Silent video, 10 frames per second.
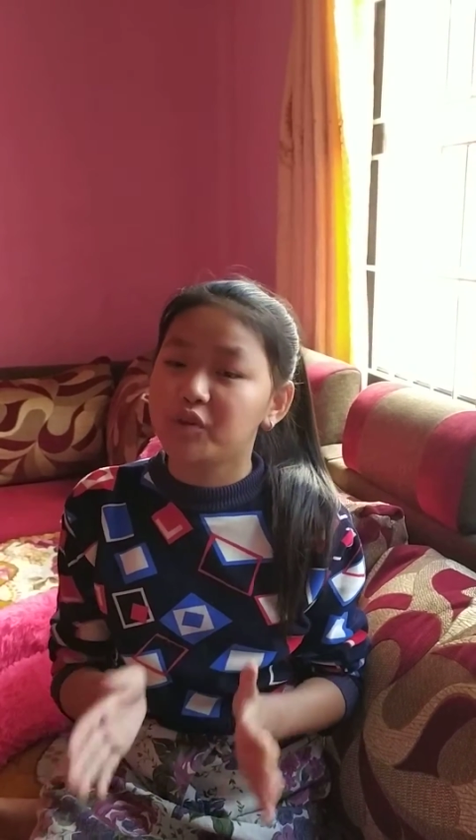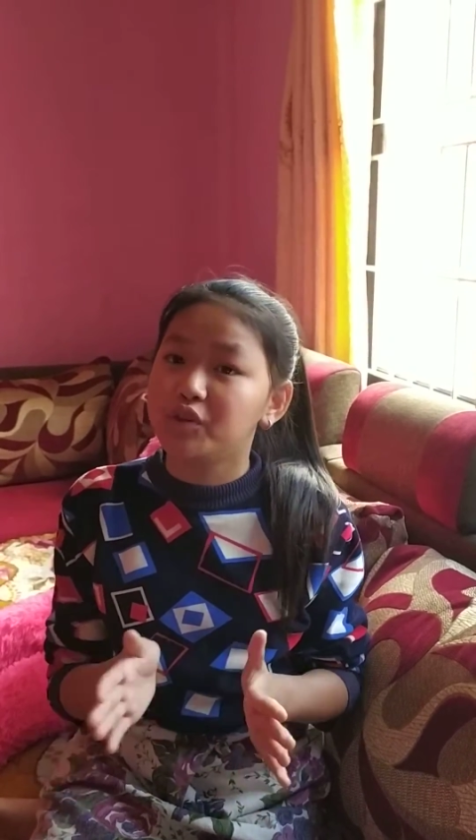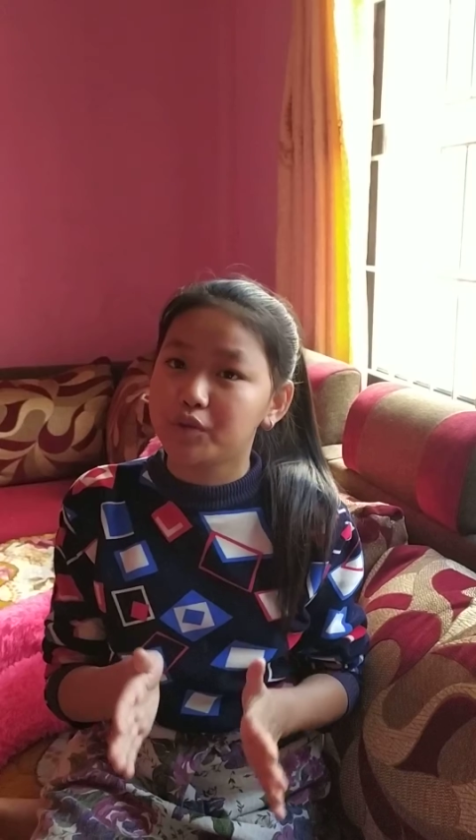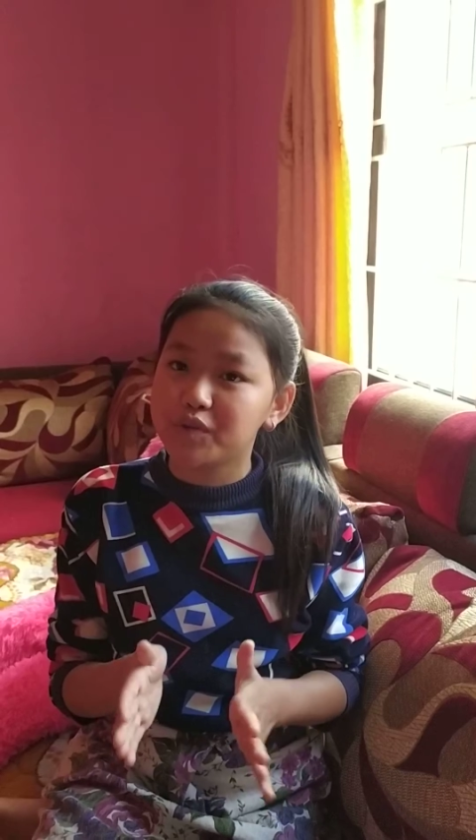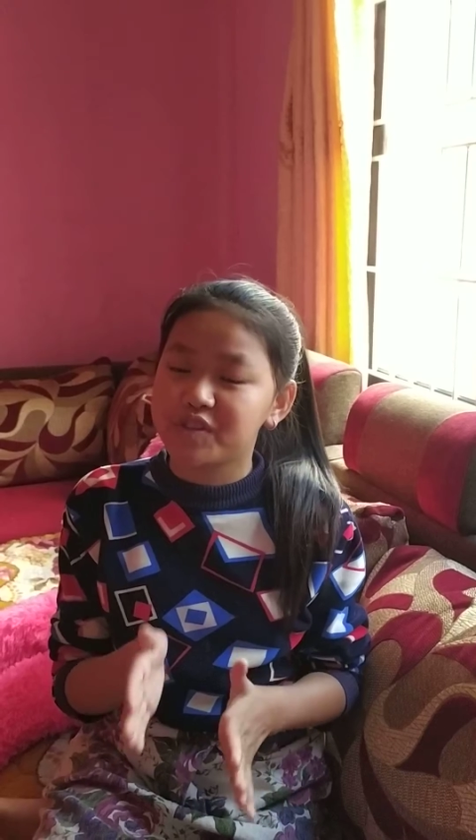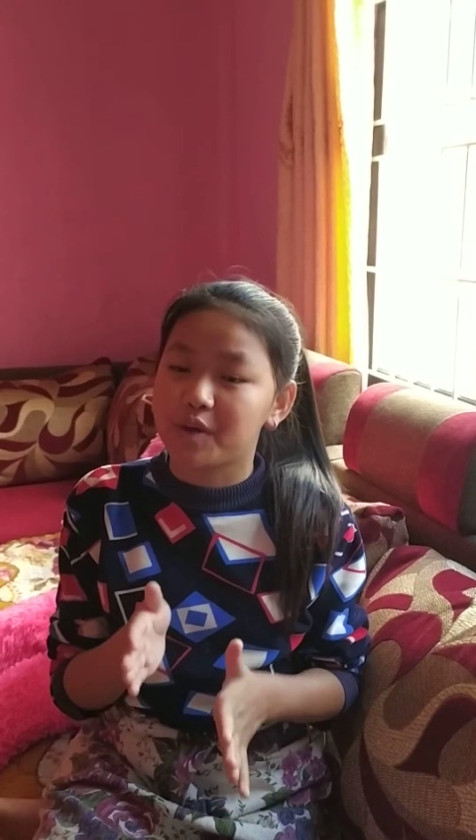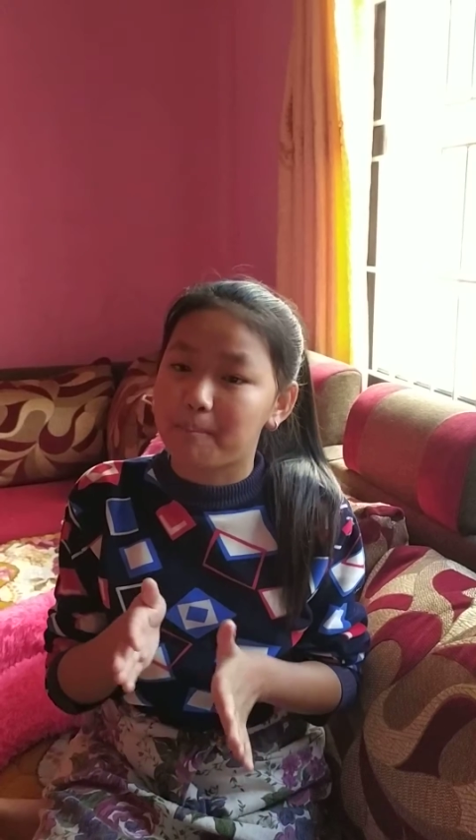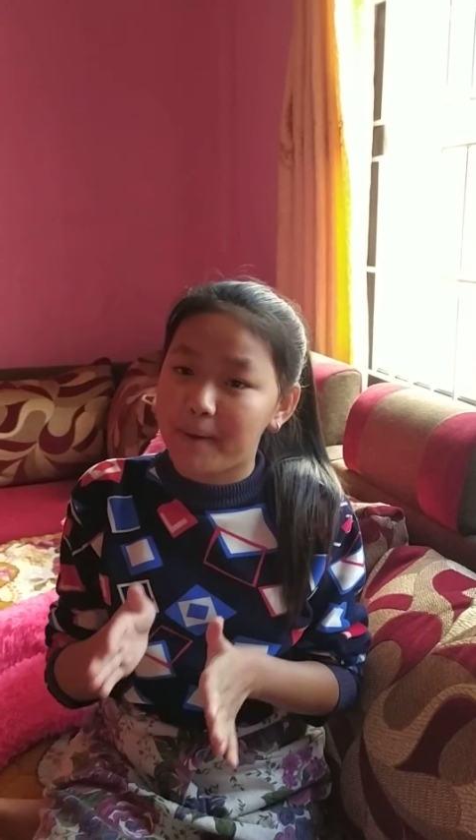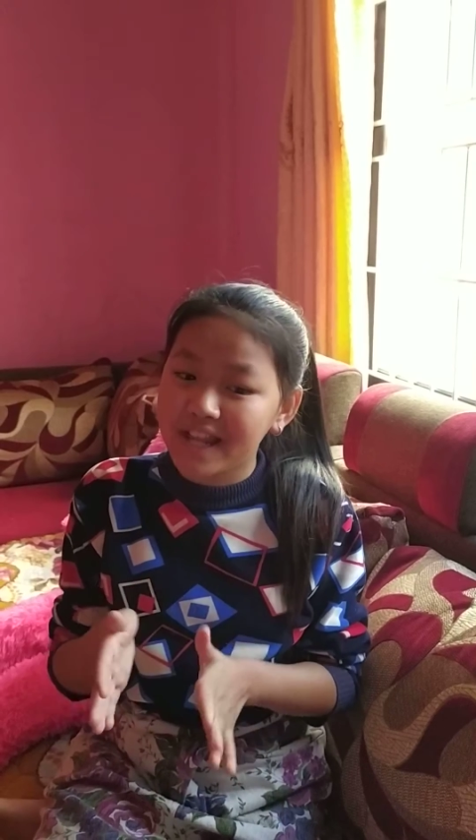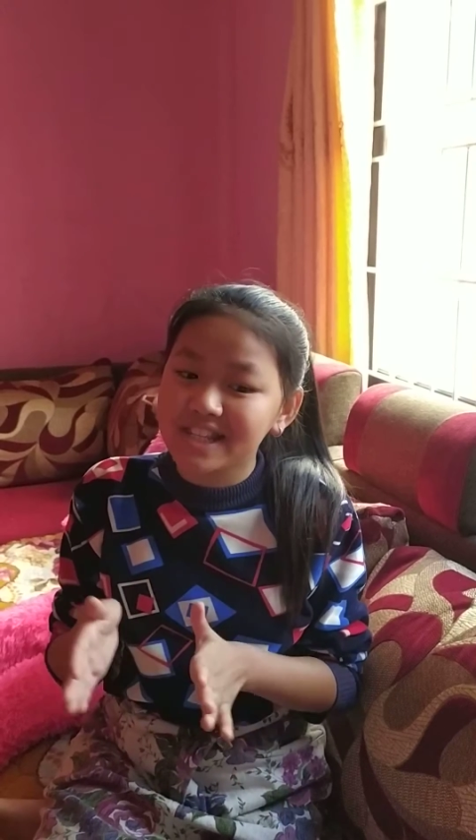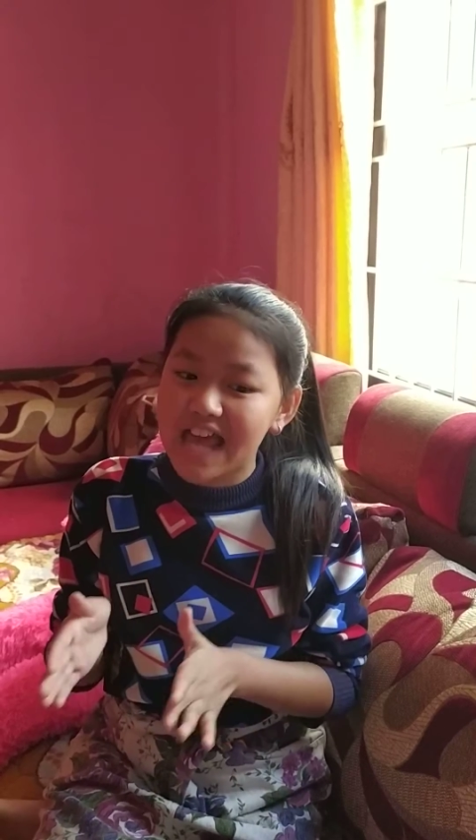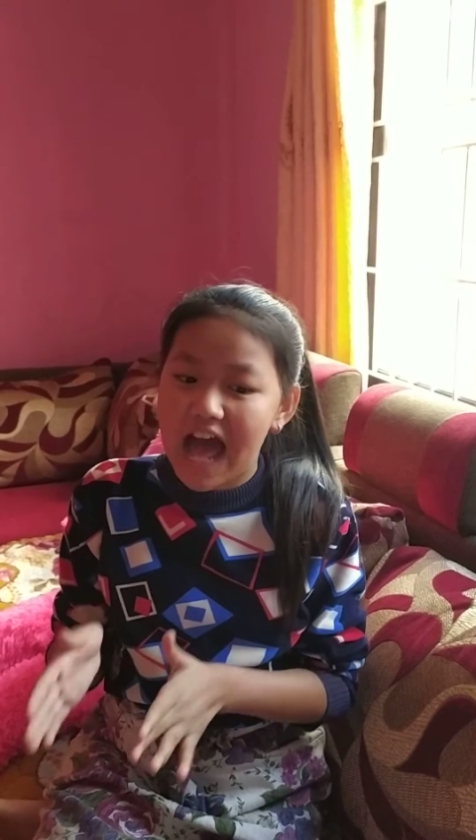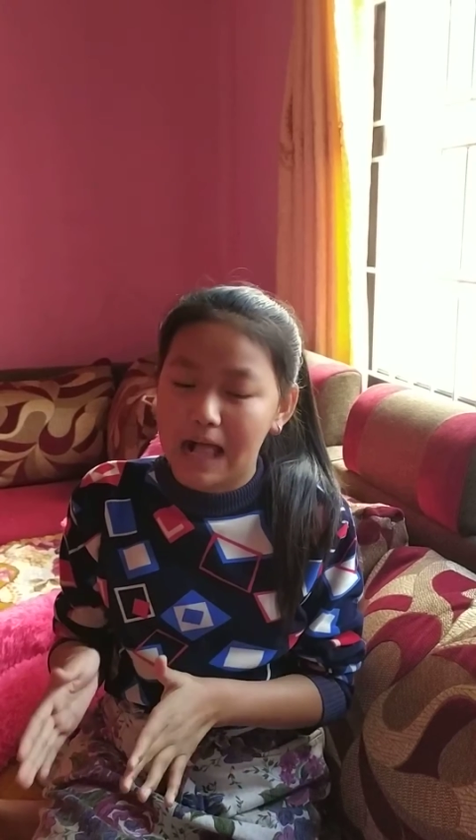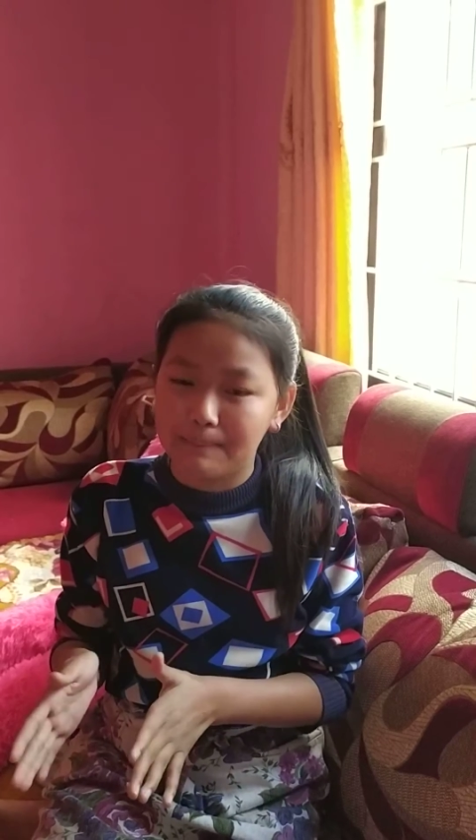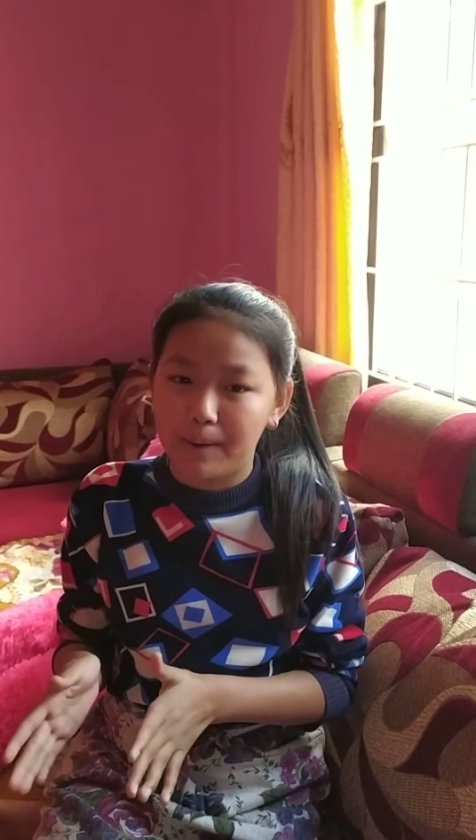use your bent
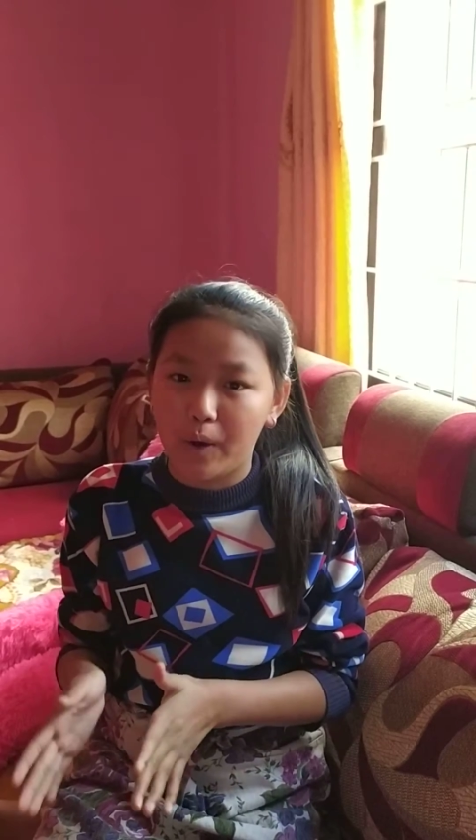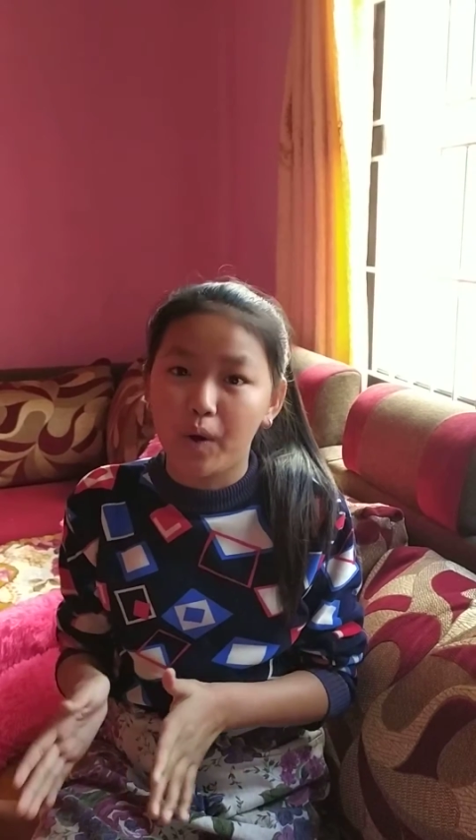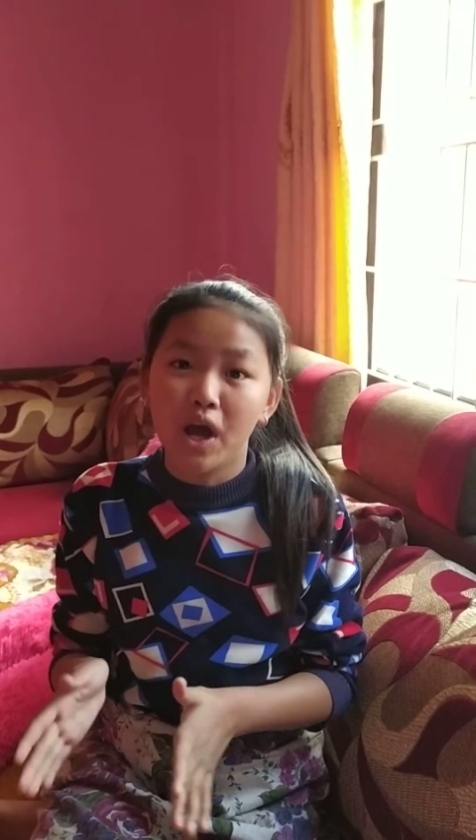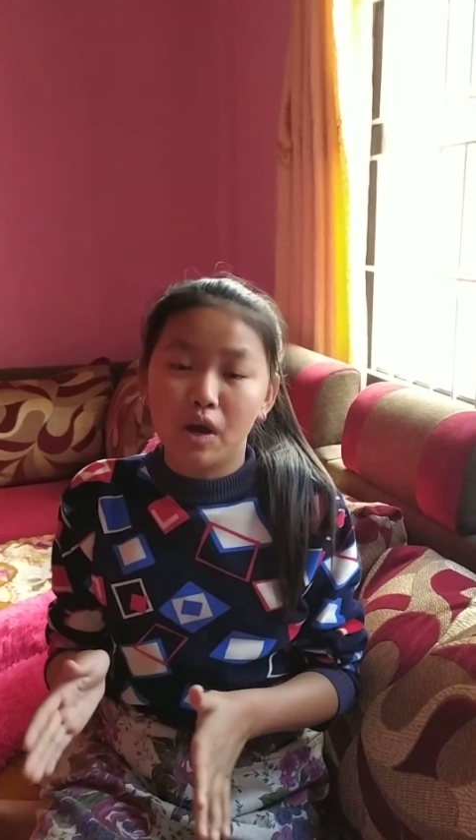elbow